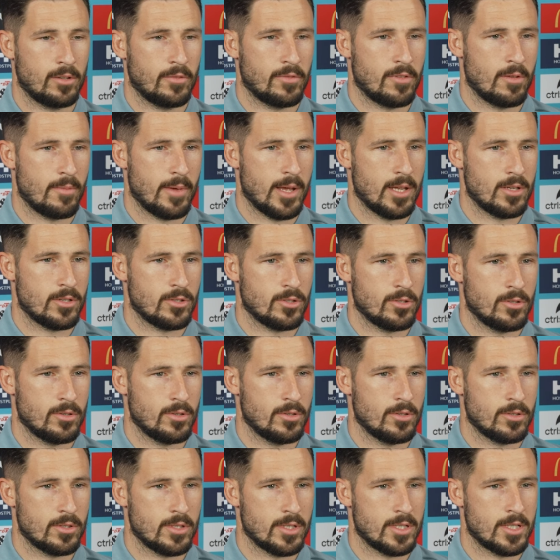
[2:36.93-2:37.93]
off the bench
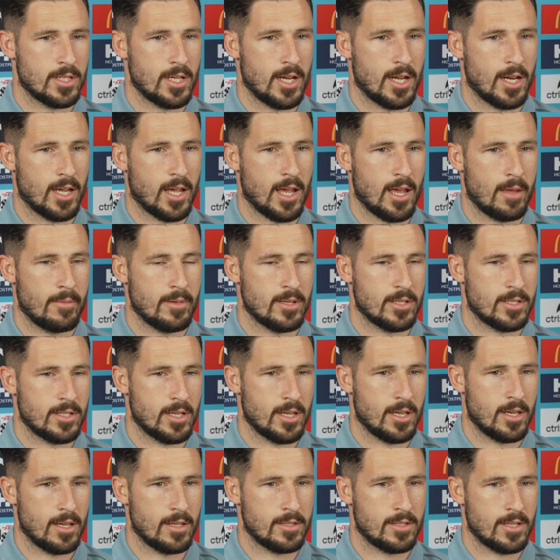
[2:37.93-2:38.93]
or to start a game and
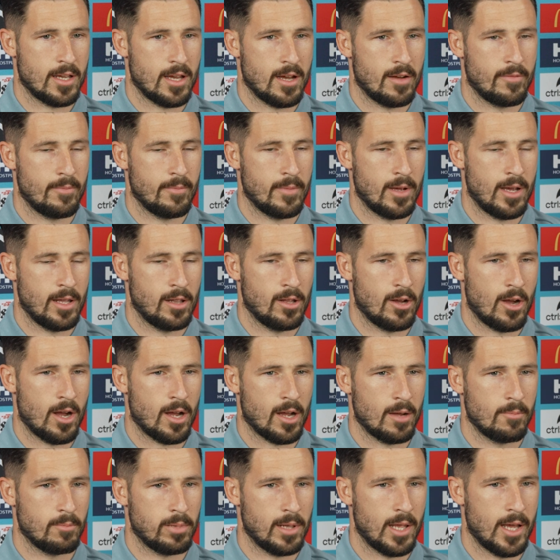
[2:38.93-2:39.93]
see how long I
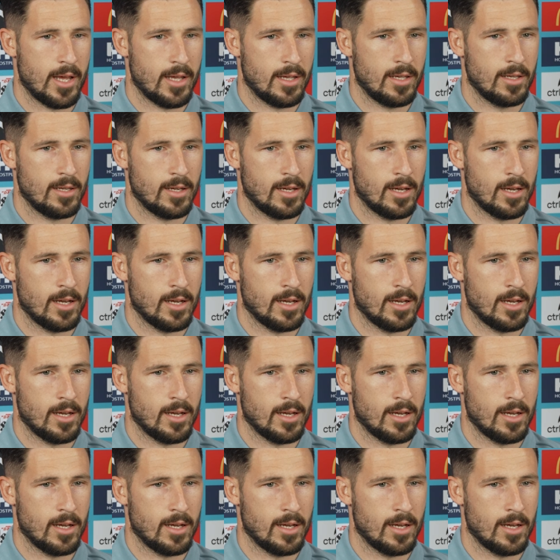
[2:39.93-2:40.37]
can play,